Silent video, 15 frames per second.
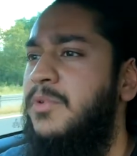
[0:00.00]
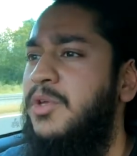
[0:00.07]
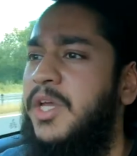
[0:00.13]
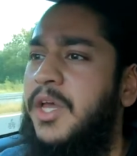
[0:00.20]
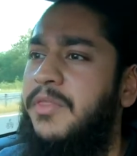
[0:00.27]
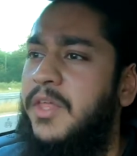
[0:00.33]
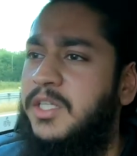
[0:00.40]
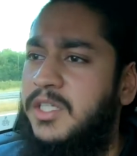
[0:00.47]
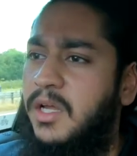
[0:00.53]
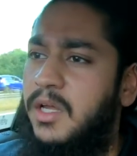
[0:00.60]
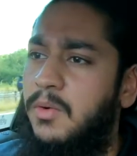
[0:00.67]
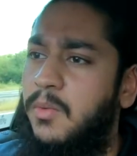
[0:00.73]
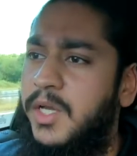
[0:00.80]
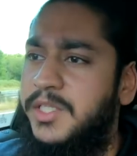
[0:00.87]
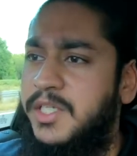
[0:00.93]
You hear things like
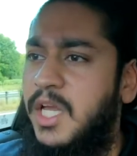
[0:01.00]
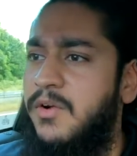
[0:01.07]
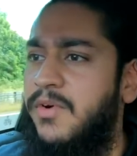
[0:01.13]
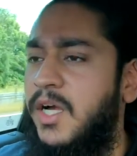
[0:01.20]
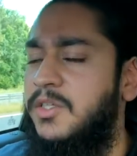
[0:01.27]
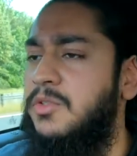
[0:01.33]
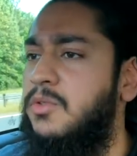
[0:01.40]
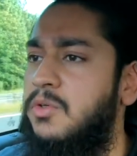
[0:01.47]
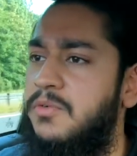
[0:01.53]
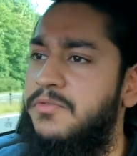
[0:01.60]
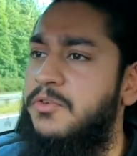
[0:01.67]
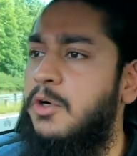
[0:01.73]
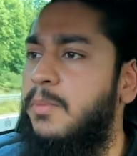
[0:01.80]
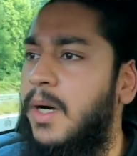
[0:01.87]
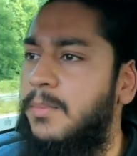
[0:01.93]
wastegate rattle,
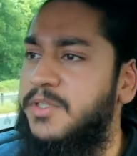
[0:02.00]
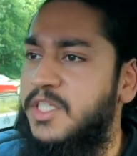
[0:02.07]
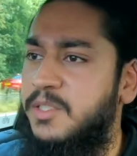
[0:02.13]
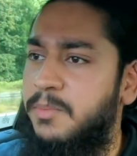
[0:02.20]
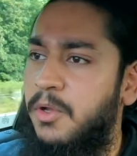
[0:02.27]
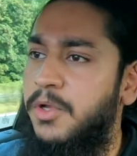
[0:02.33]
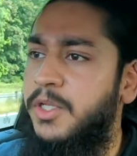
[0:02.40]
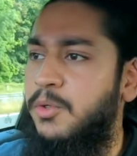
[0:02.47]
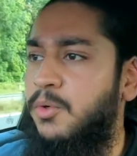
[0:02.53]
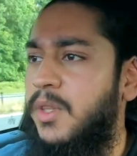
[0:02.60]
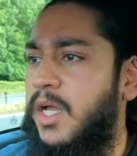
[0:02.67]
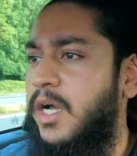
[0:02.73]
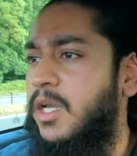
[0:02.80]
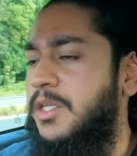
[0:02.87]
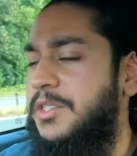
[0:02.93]
fuel pumps exploding, all
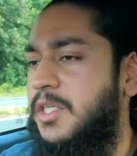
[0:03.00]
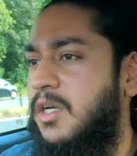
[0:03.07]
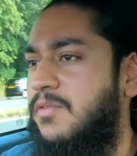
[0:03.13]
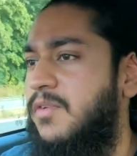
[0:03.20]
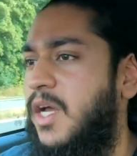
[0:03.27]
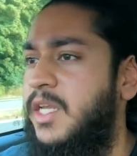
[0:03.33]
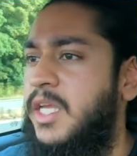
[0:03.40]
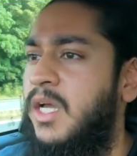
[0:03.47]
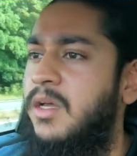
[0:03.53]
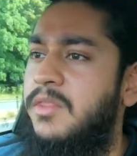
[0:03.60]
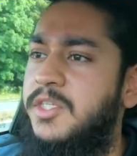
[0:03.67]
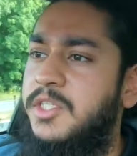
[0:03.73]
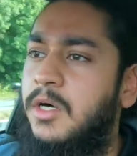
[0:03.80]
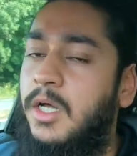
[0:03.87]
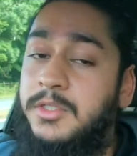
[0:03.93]
that kind of stuff. And yeah,
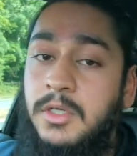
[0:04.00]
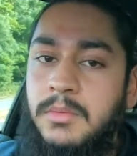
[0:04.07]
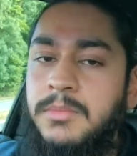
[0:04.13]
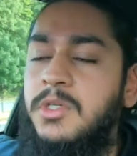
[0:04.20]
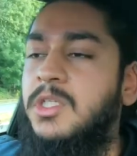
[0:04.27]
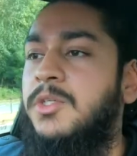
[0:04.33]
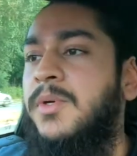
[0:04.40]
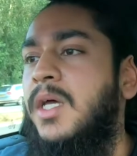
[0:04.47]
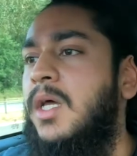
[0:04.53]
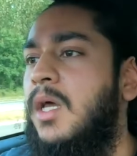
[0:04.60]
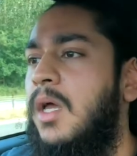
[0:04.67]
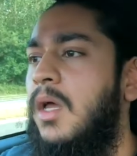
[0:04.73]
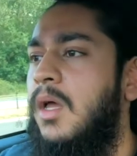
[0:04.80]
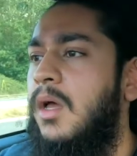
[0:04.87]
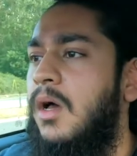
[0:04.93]
this car's not immune to it.
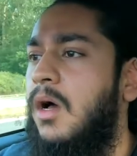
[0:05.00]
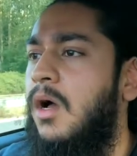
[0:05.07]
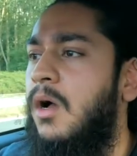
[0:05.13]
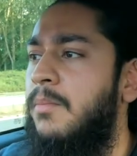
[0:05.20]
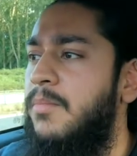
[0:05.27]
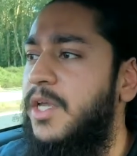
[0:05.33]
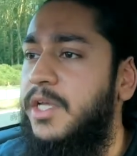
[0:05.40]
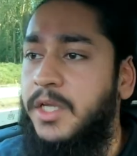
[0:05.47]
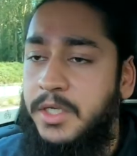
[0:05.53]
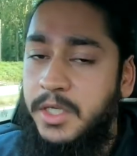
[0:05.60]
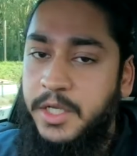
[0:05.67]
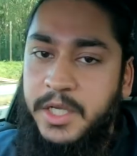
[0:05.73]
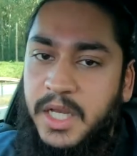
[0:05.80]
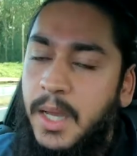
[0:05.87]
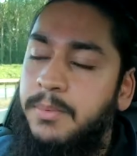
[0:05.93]

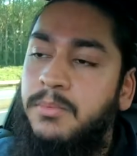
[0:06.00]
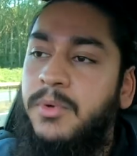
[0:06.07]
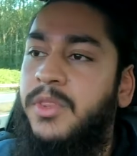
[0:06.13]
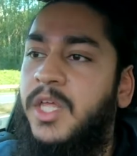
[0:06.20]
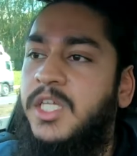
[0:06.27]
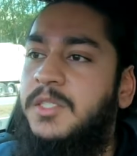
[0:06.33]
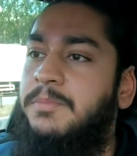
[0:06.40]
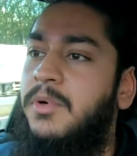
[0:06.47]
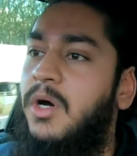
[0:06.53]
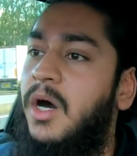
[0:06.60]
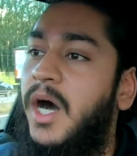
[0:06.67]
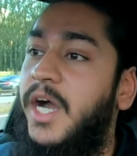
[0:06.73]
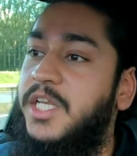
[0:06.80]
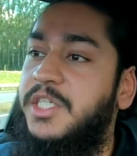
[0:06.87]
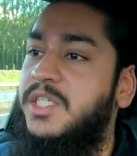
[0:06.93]
It could happen with this, but
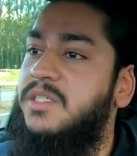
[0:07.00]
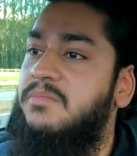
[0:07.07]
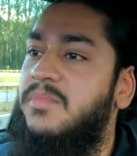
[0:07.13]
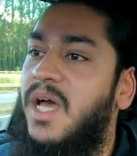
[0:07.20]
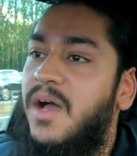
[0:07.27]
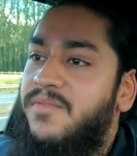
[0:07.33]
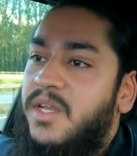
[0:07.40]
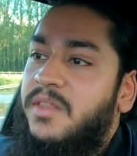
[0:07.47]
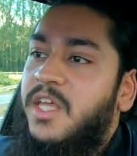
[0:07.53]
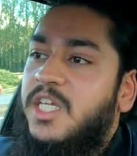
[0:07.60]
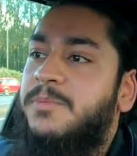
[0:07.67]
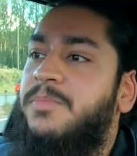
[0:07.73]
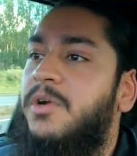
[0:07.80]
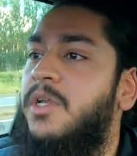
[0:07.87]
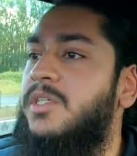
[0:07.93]
I just haven't had that
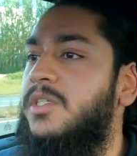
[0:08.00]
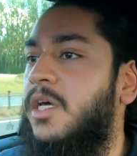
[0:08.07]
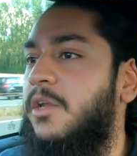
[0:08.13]
experience.